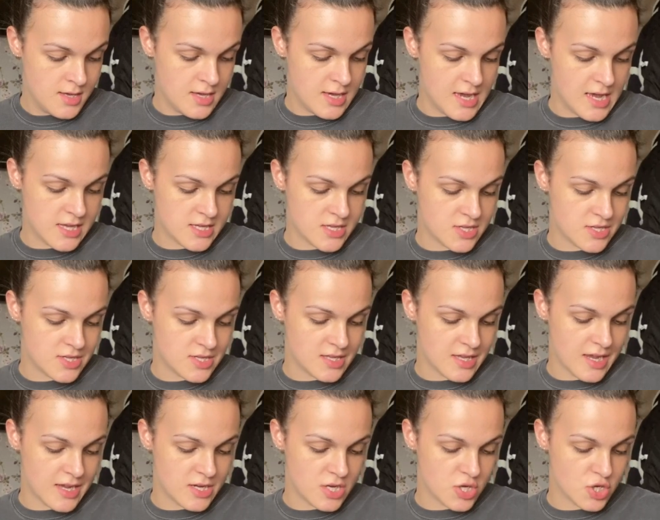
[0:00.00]
ASOS
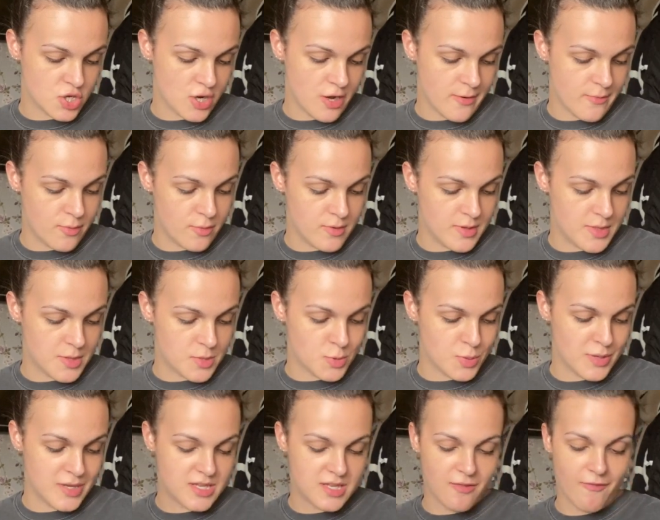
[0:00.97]
design top with
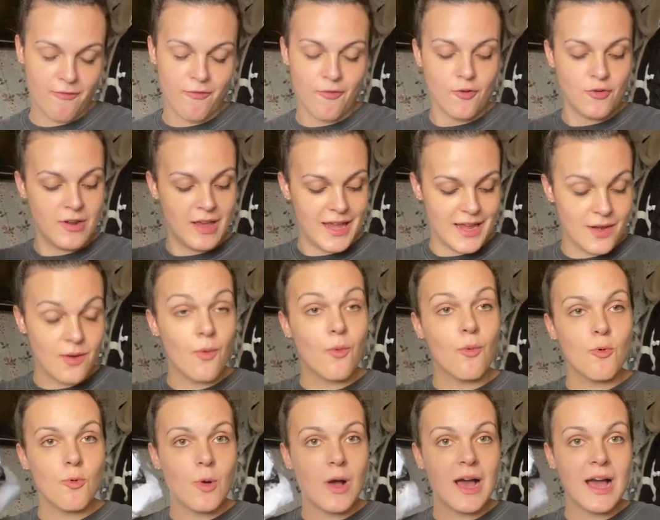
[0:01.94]
twist front in
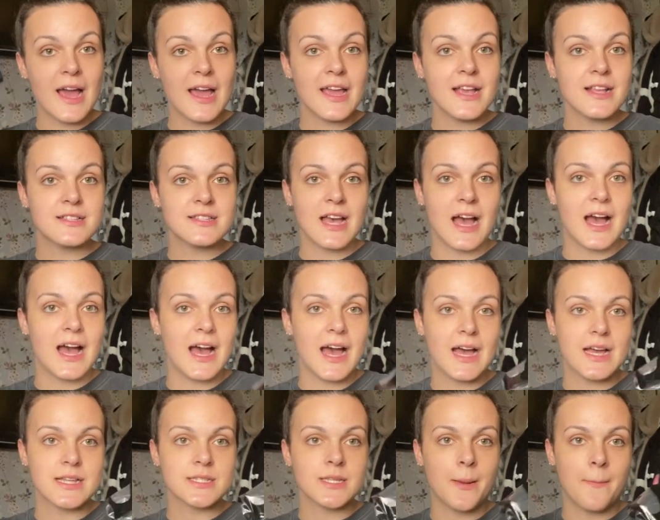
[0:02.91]
white
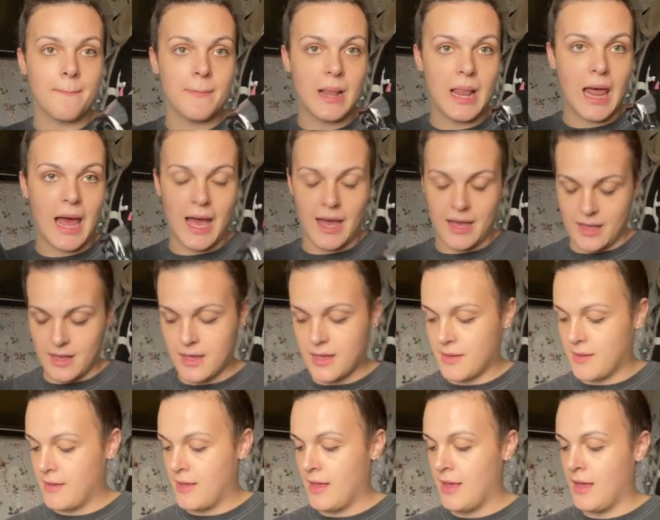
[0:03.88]
and black.
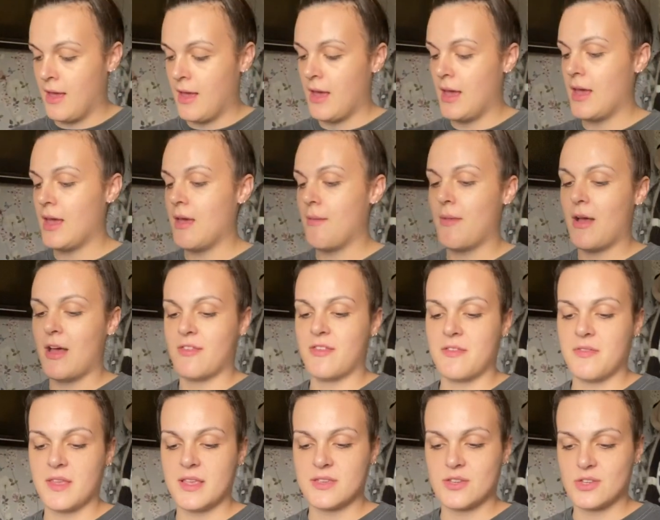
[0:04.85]
I
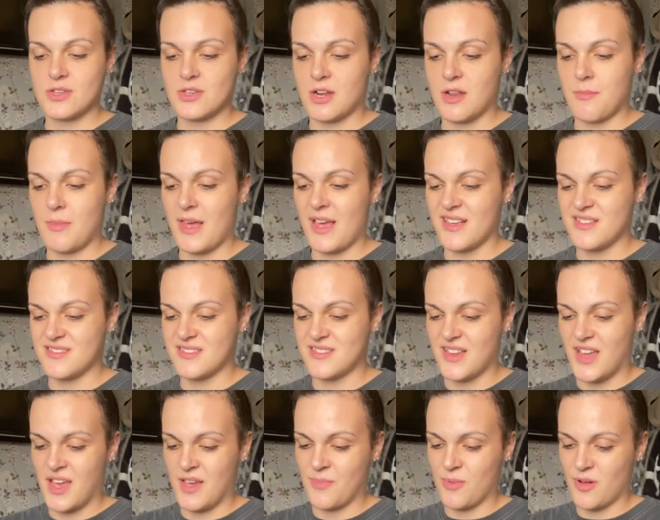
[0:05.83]
think these are just going to be a
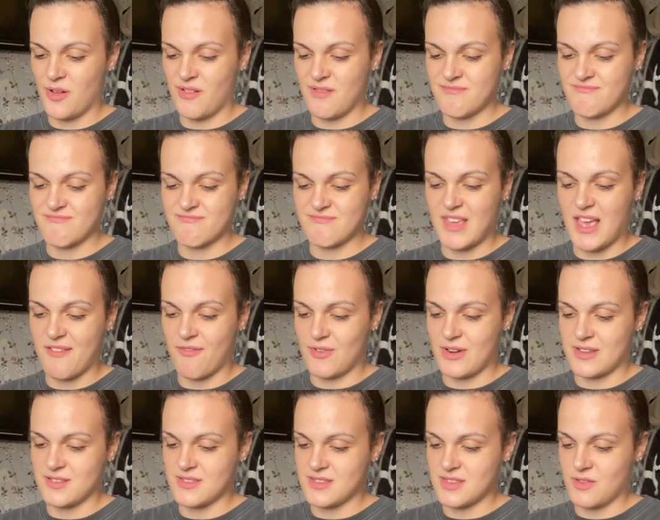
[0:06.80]
staple that everyone
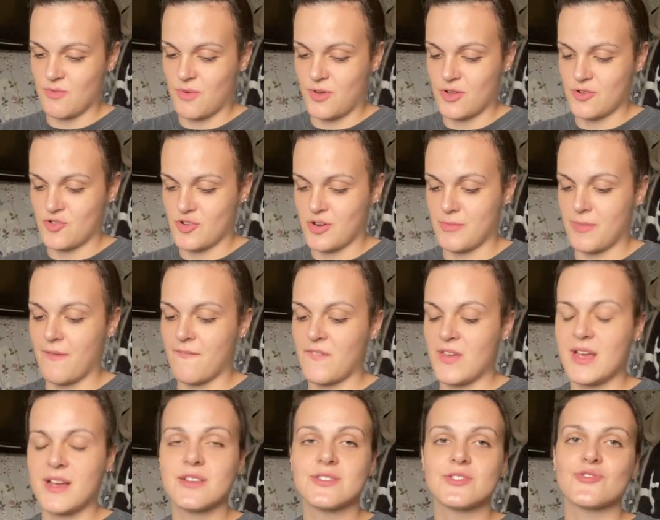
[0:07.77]
has in the wardrobe.
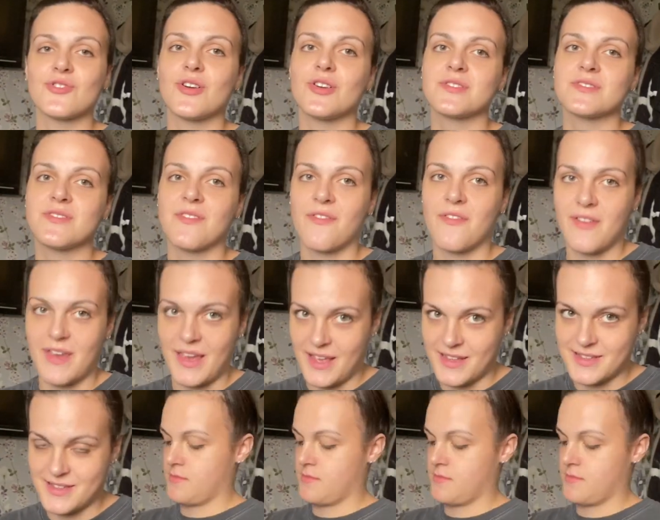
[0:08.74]
Fingers crossed they fit.